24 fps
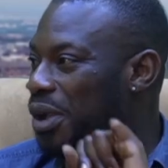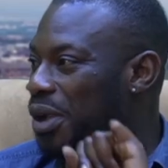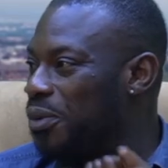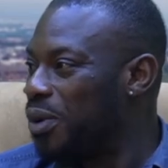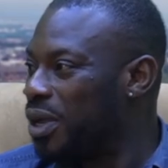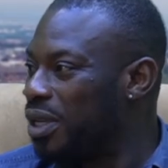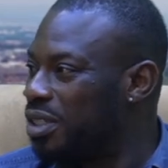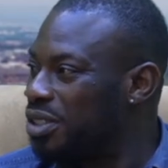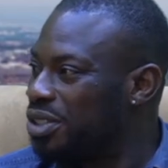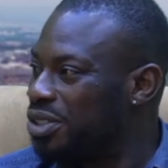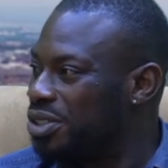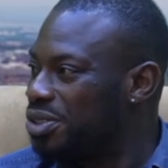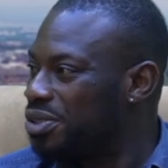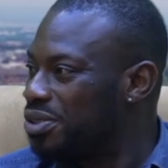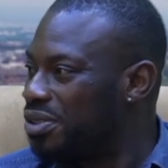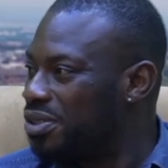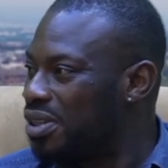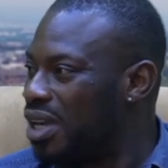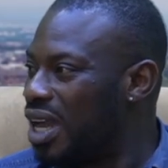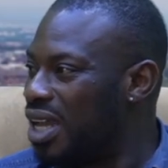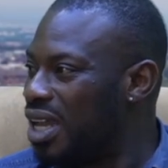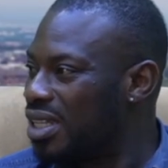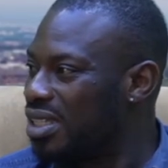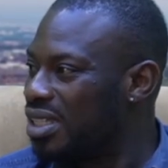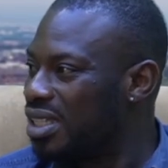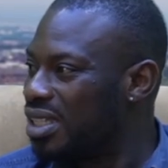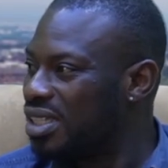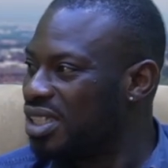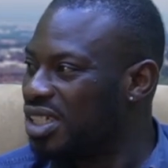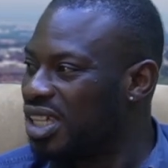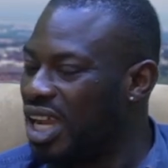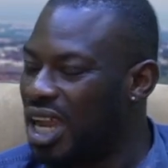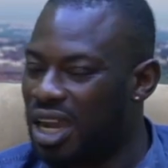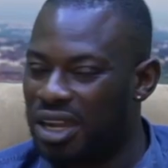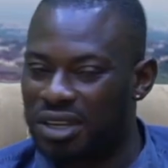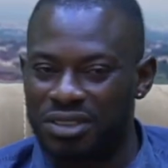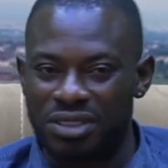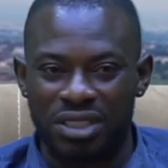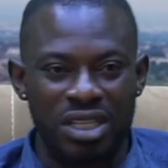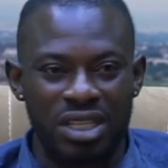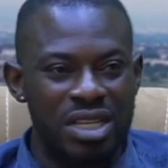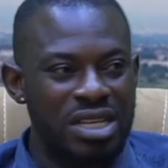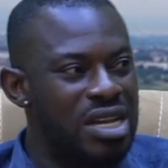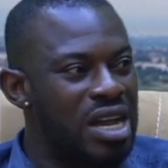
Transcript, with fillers: I went through as a child.